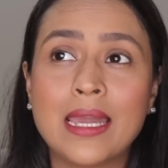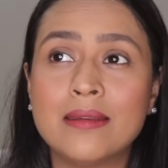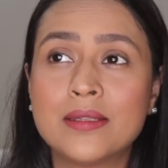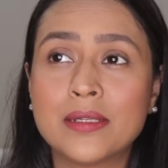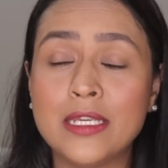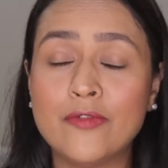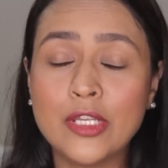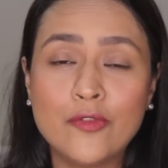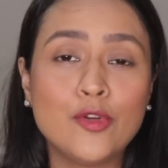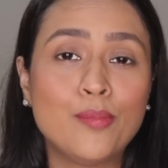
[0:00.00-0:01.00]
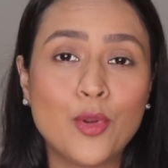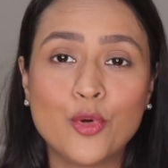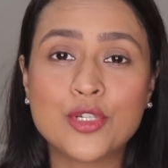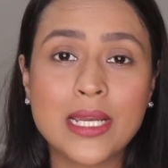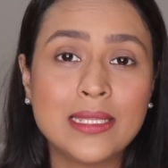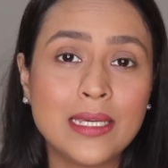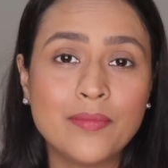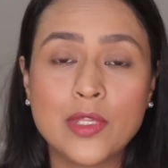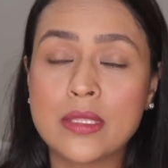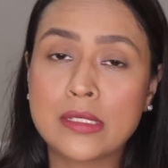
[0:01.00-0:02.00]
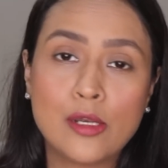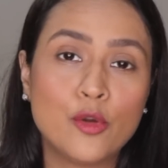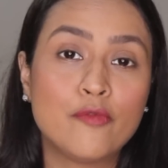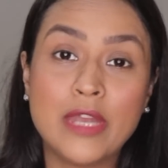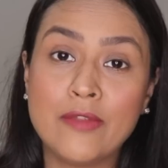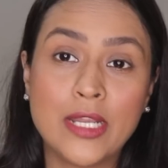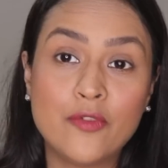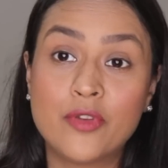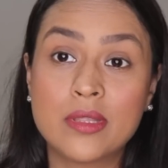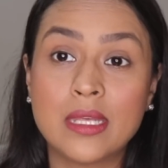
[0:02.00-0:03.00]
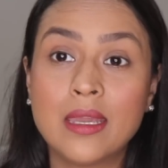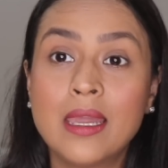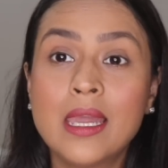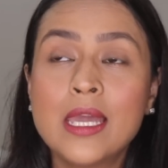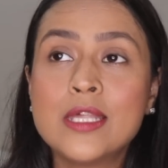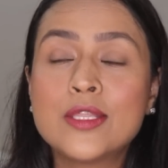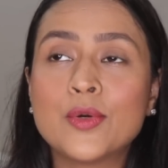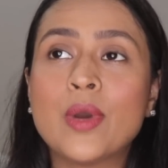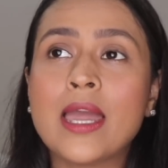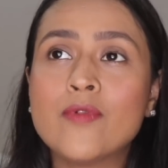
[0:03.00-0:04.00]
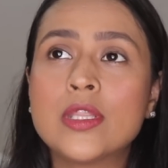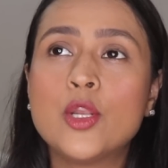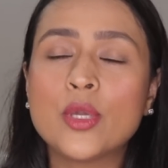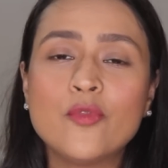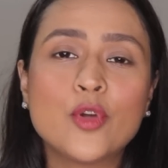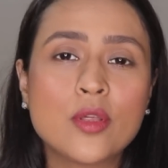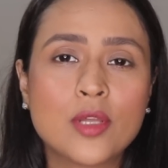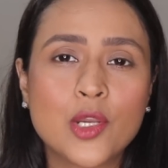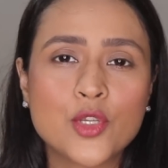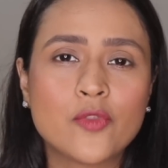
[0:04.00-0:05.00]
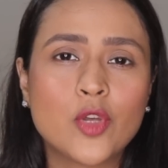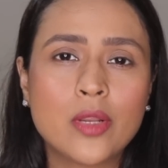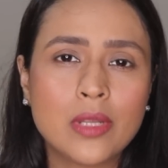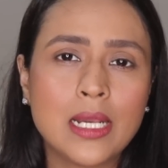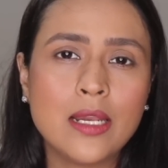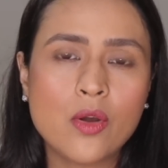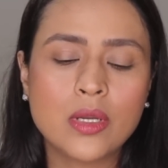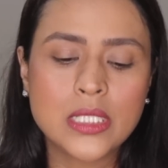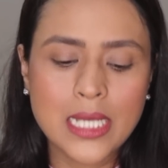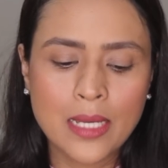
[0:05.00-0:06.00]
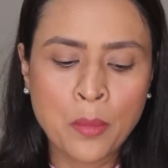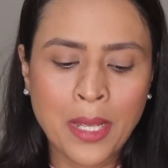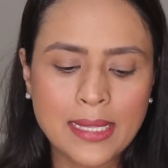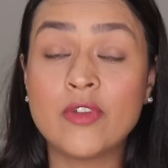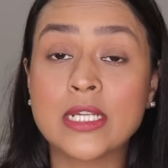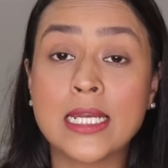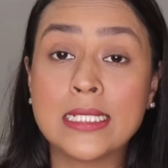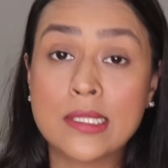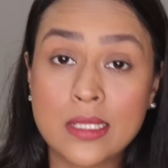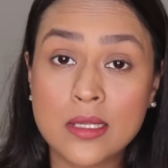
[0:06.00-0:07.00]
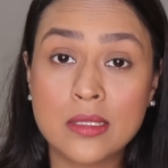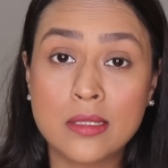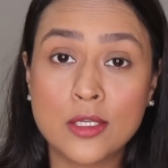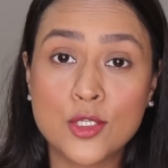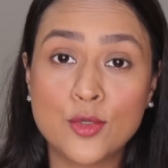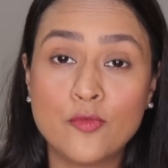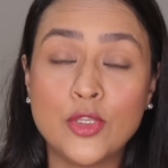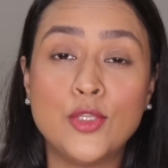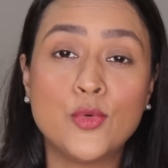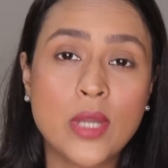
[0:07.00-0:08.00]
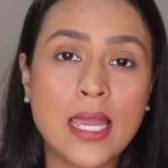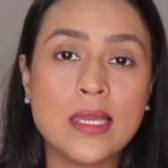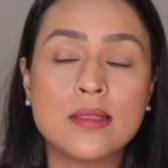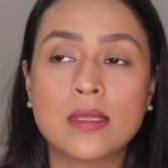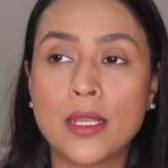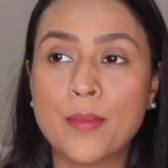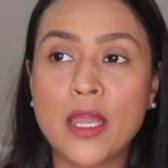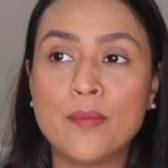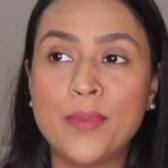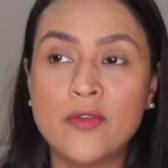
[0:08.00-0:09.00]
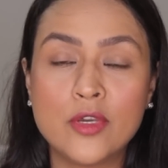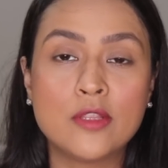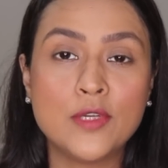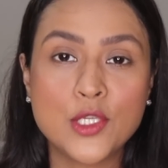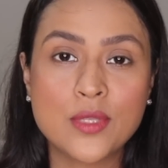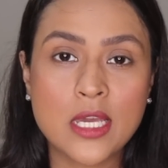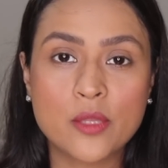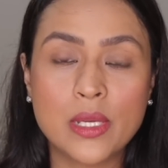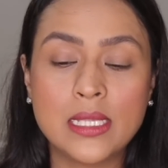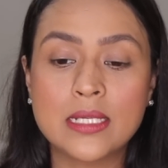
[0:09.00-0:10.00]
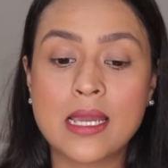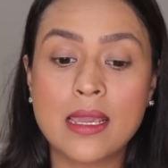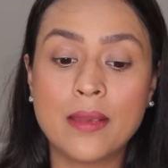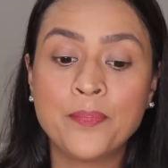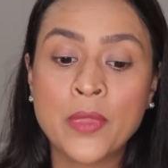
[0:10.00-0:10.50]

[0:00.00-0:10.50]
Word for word: and even if you blow dry them, they still look very, very frizzy. So I was looking for a solution for a really long time, and in fact I discussed this issue with you guys in my previous videos as well, that I